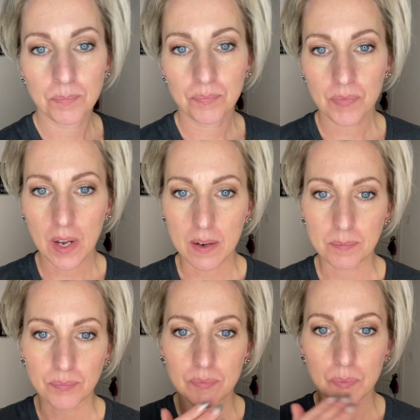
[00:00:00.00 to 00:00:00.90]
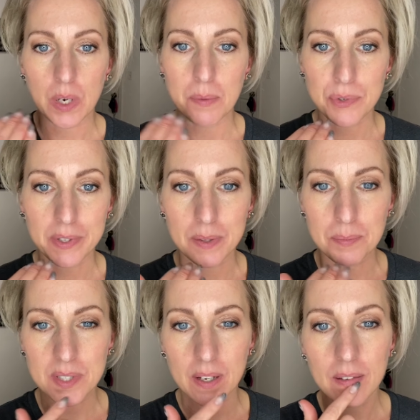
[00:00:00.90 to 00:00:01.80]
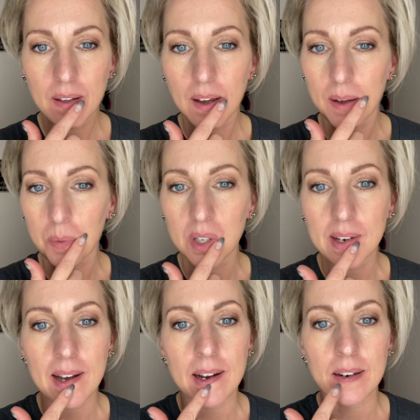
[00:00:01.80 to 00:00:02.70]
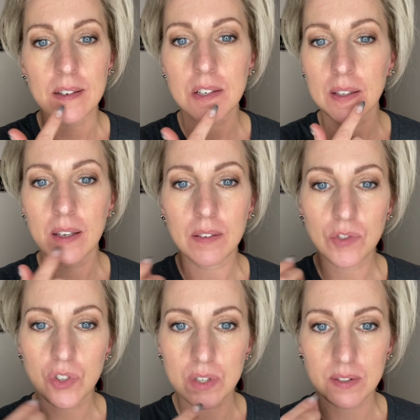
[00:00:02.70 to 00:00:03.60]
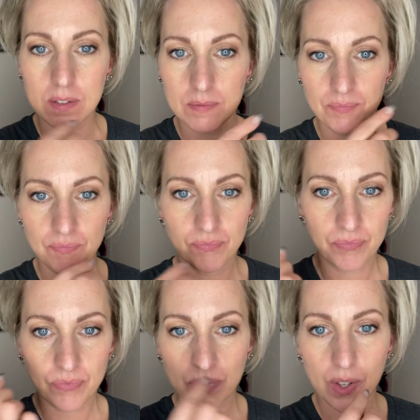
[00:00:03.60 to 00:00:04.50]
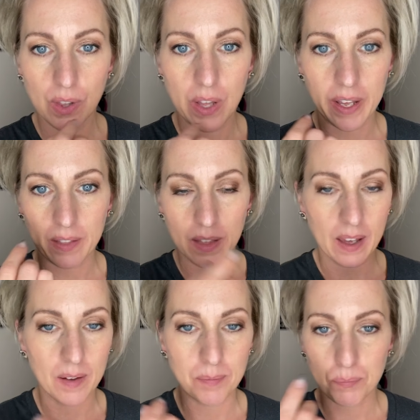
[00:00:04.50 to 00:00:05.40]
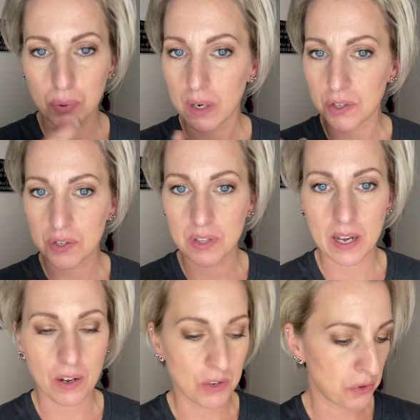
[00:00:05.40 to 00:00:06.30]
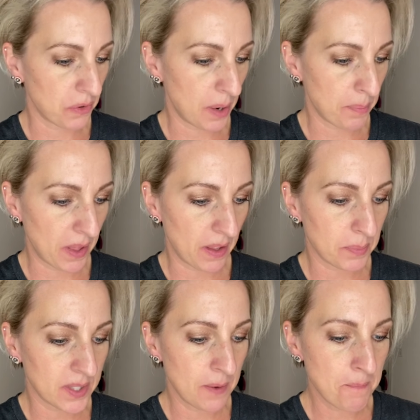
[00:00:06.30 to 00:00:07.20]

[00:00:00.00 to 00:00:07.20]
When I'm doing lipstick, I would actually just lightly brush that contour around my lips.